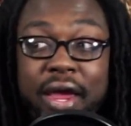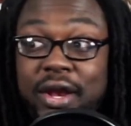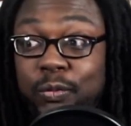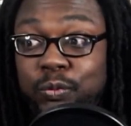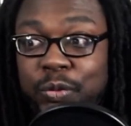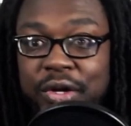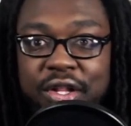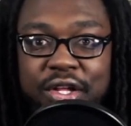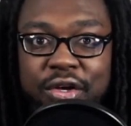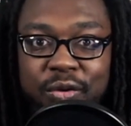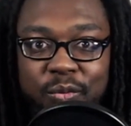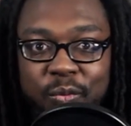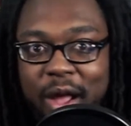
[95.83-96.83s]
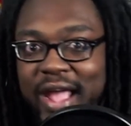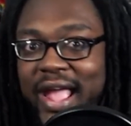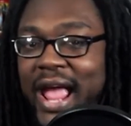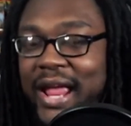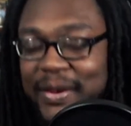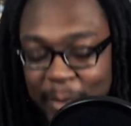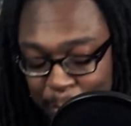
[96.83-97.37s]
in a really good
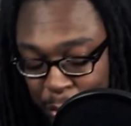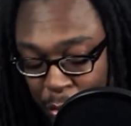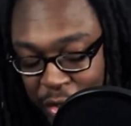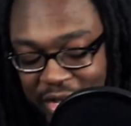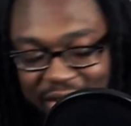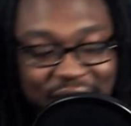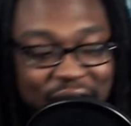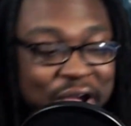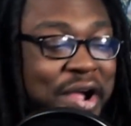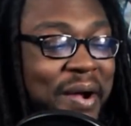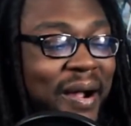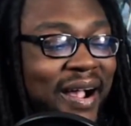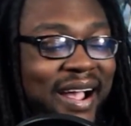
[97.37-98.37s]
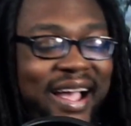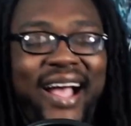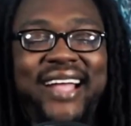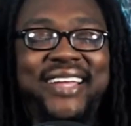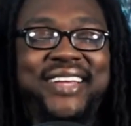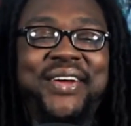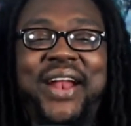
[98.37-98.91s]
way. And putting,
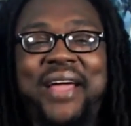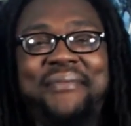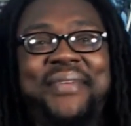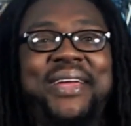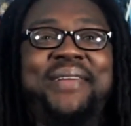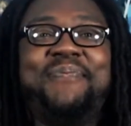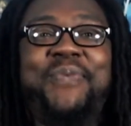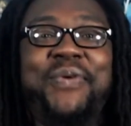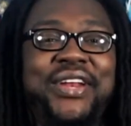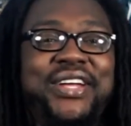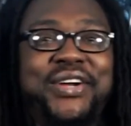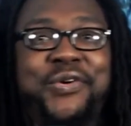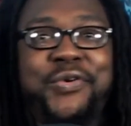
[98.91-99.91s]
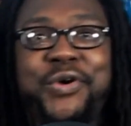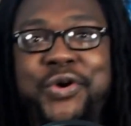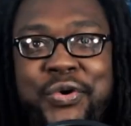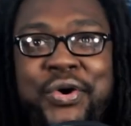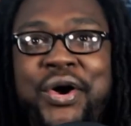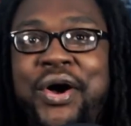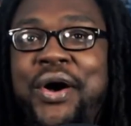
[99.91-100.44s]
you know what I mean? Putting
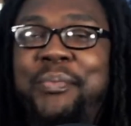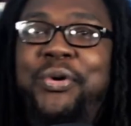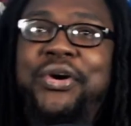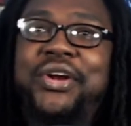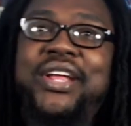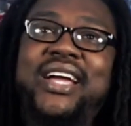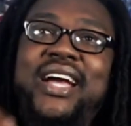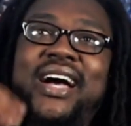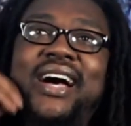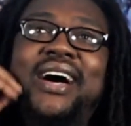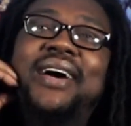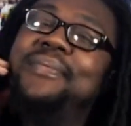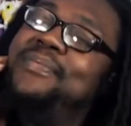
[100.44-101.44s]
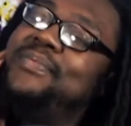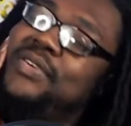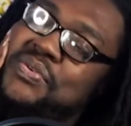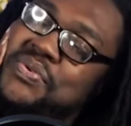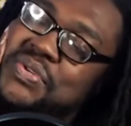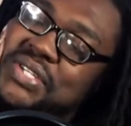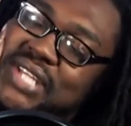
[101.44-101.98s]
Groot,
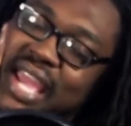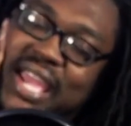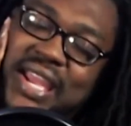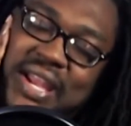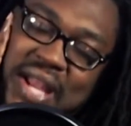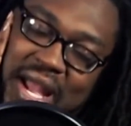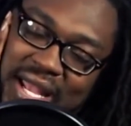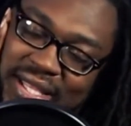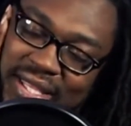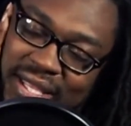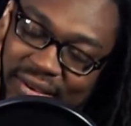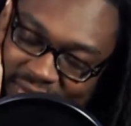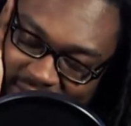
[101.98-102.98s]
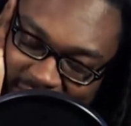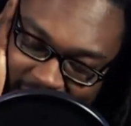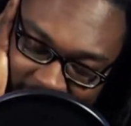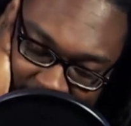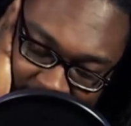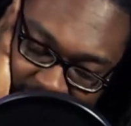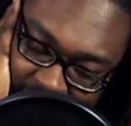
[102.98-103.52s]
dang, I can't think of his
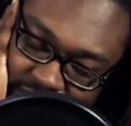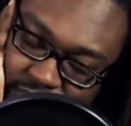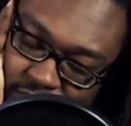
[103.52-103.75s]
name.